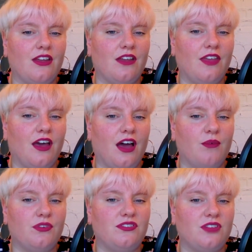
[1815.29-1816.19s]
I
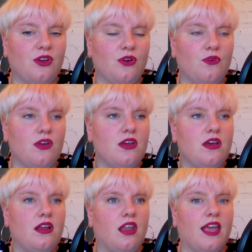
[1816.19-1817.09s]
was so
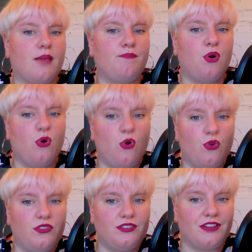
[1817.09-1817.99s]
like a
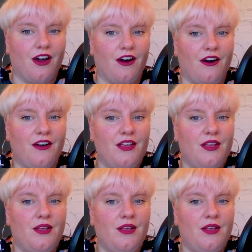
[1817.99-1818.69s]
porn star